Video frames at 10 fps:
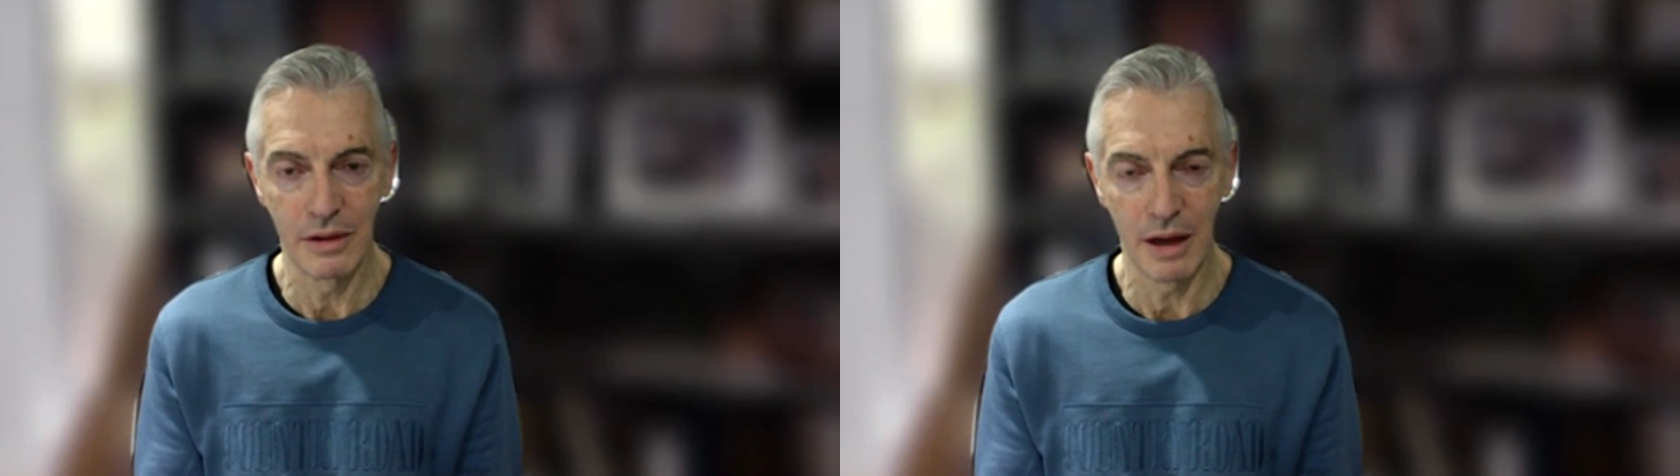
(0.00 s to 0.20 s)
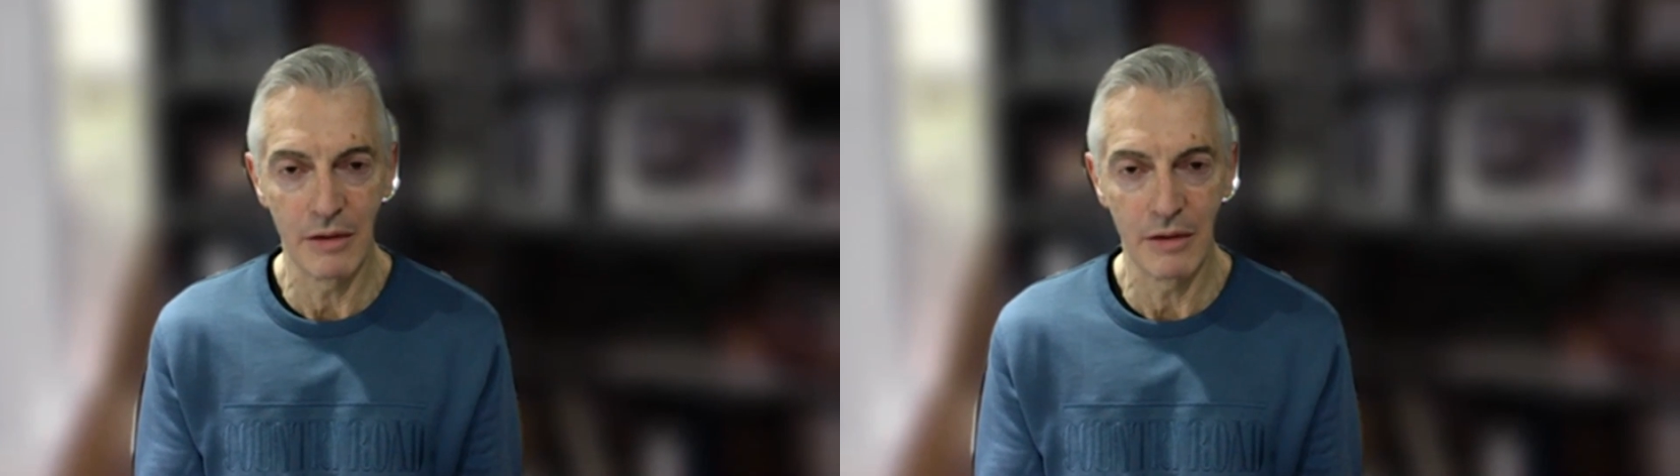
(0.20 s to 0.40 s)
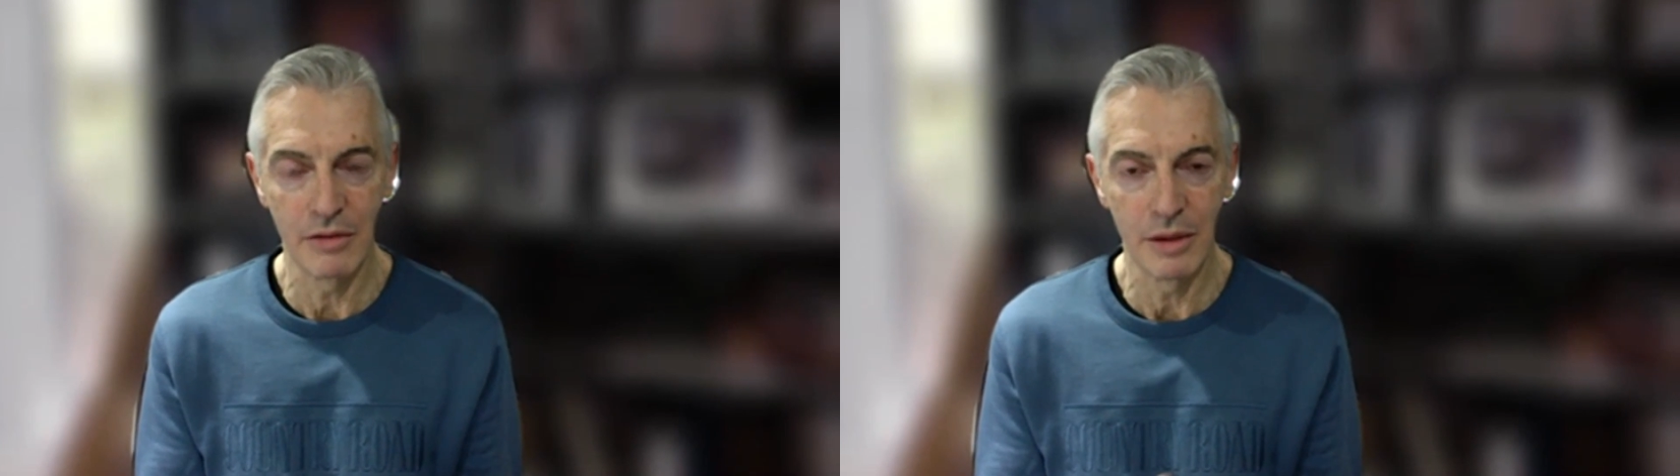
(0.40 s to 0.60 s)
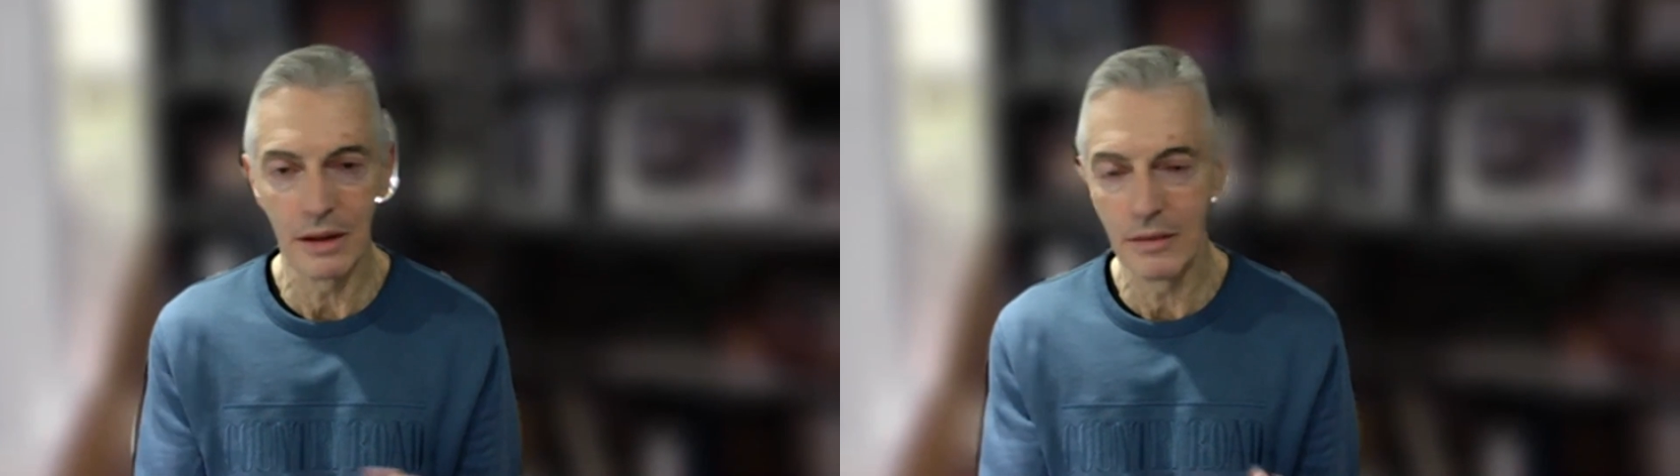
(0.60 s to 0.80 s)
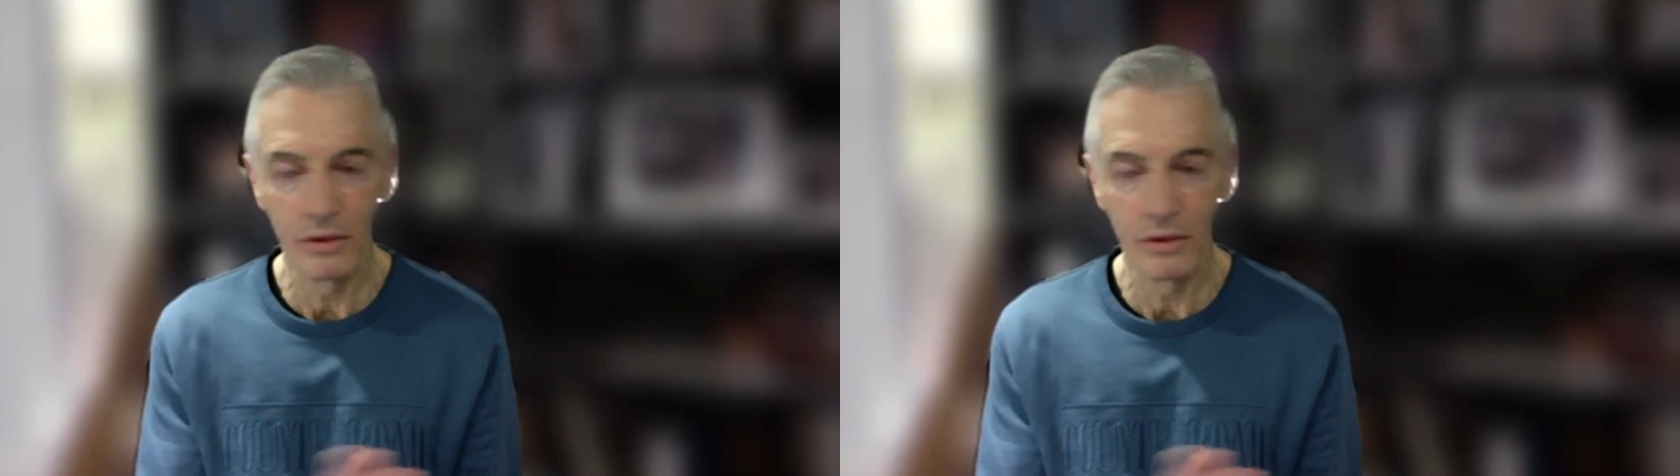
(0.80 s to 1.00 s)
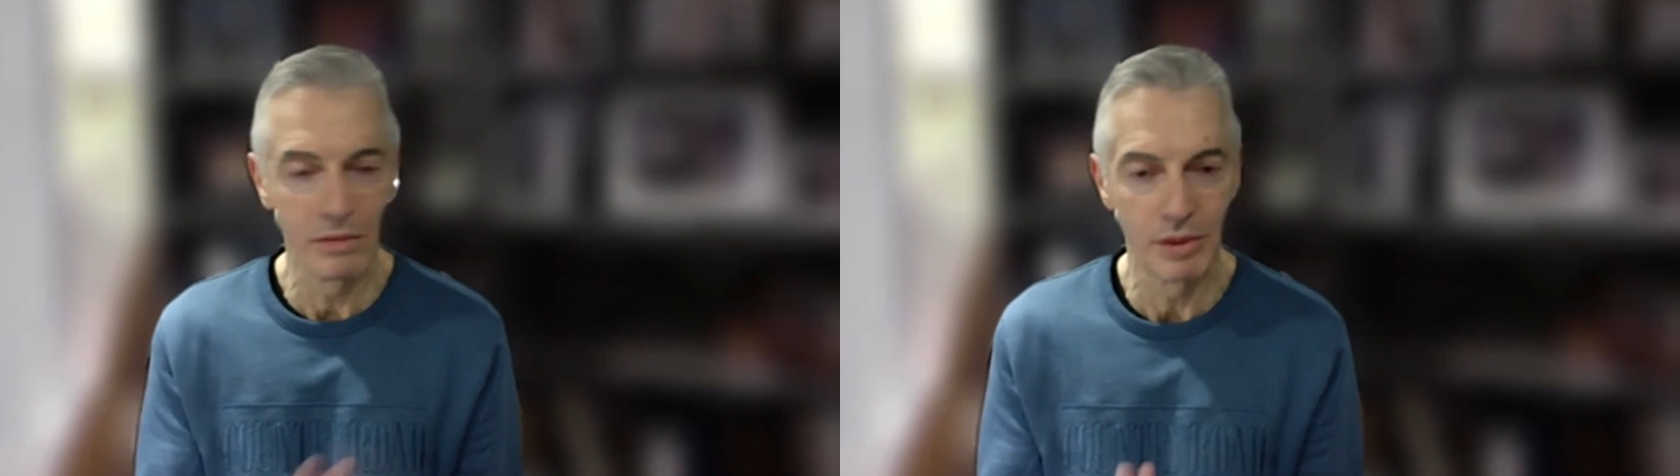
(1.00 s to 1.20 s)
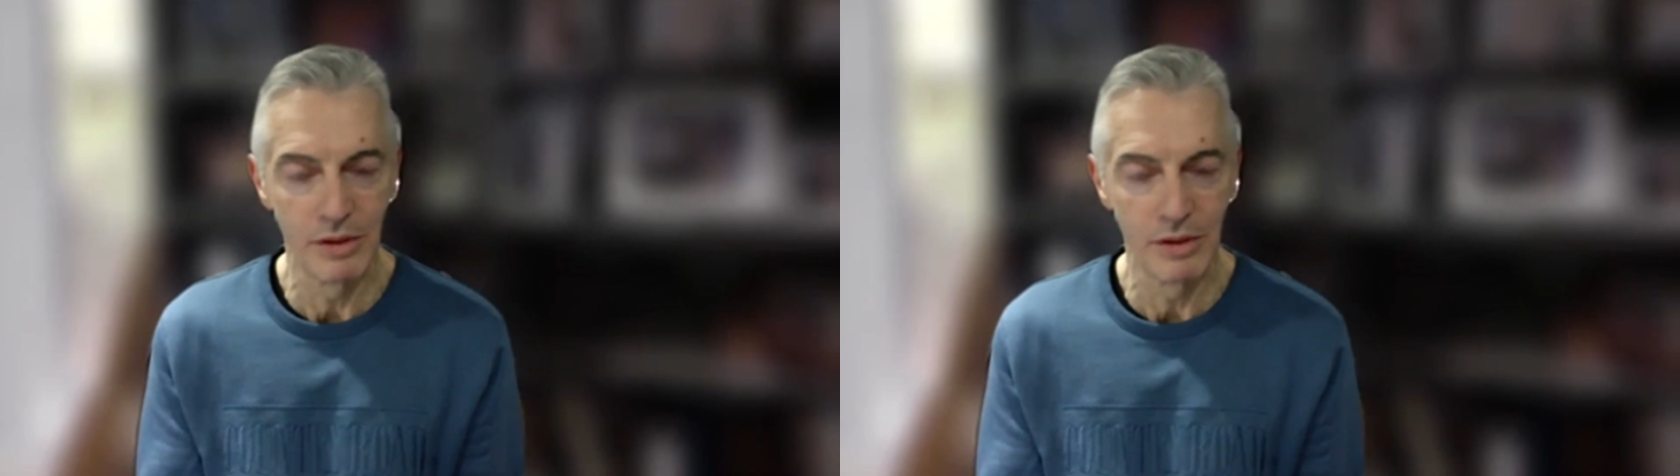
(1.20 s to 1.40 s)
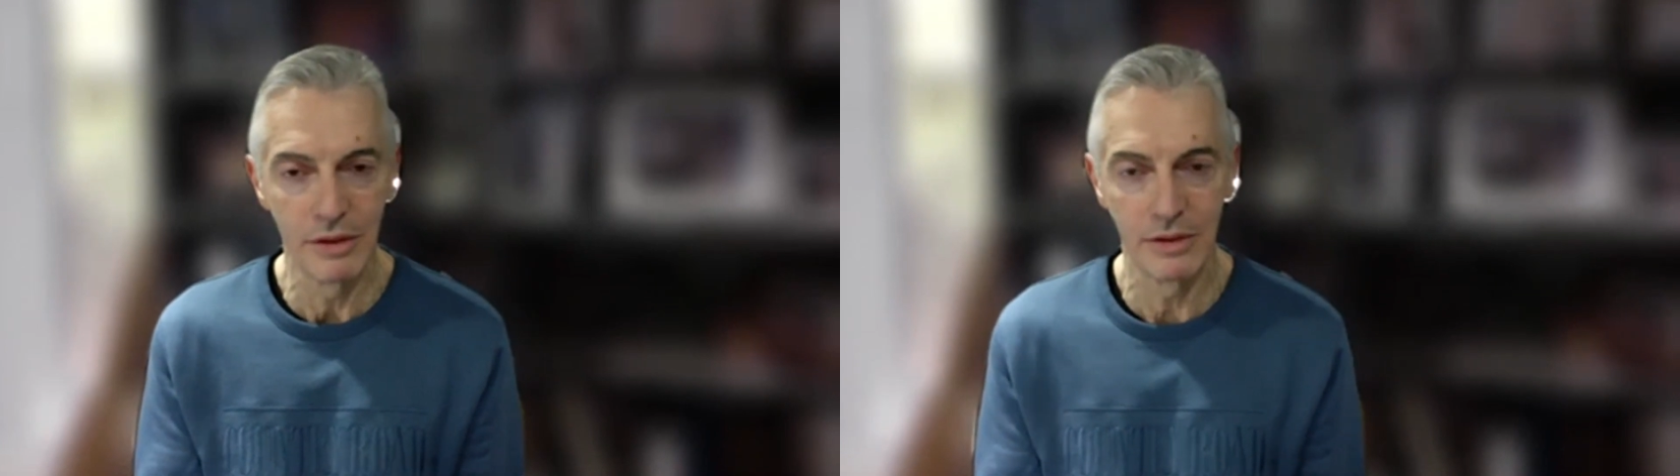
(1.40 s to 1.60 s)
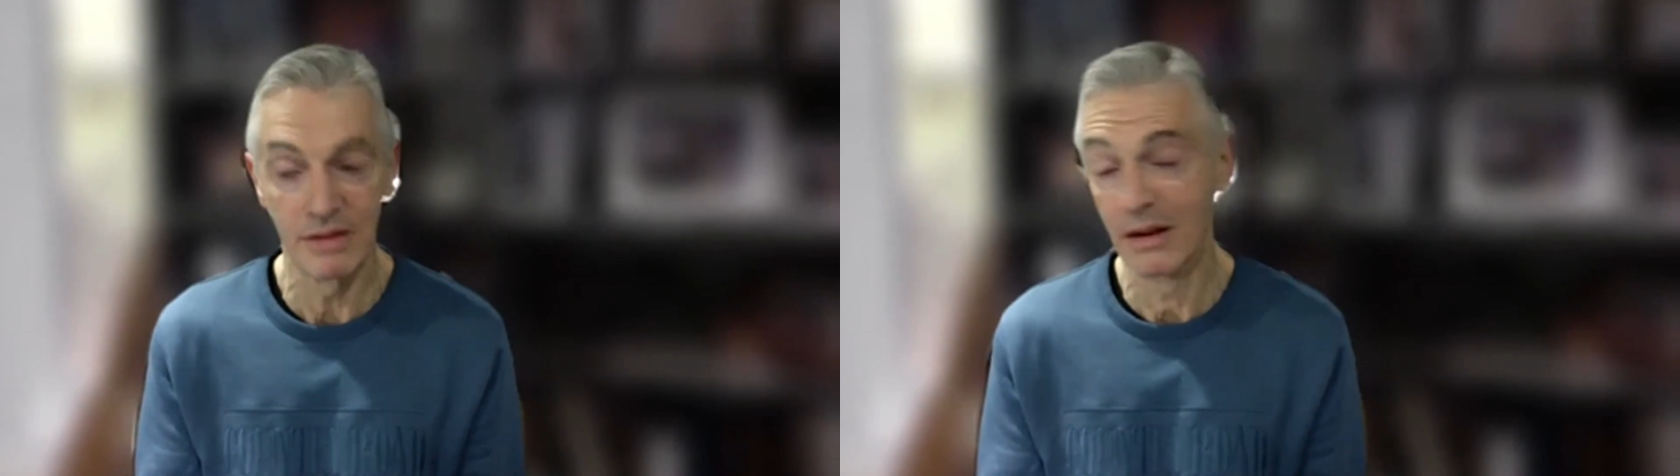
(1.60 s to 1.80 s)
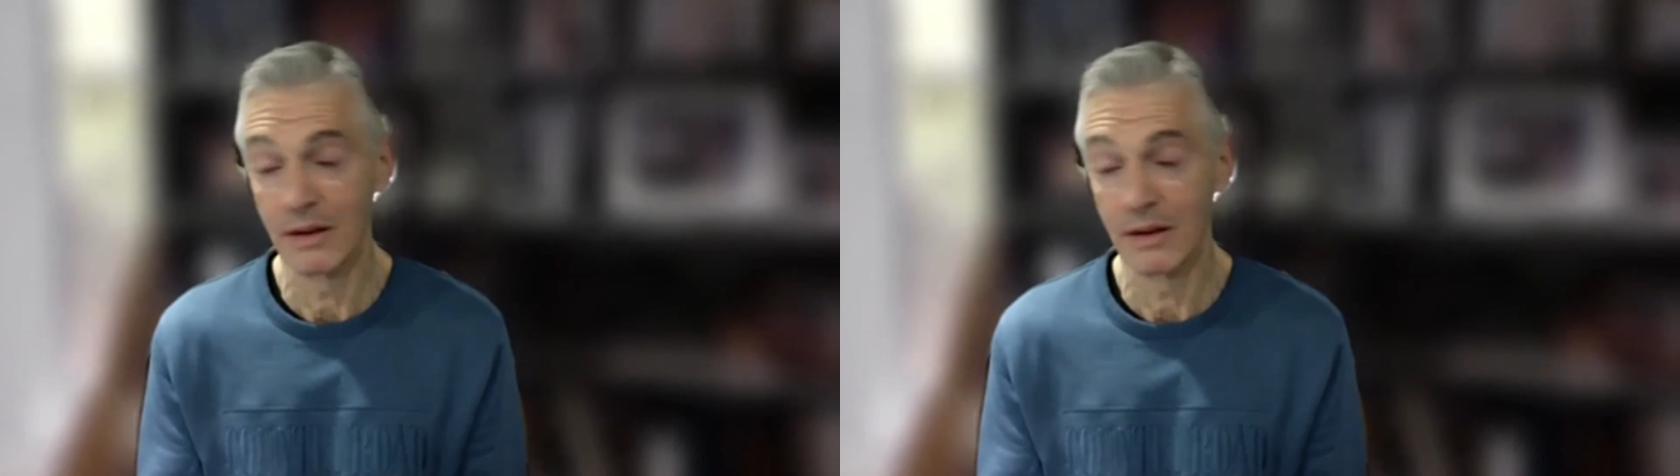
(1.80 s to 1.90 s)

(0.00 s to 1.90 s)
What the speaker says: that ultimately will produce,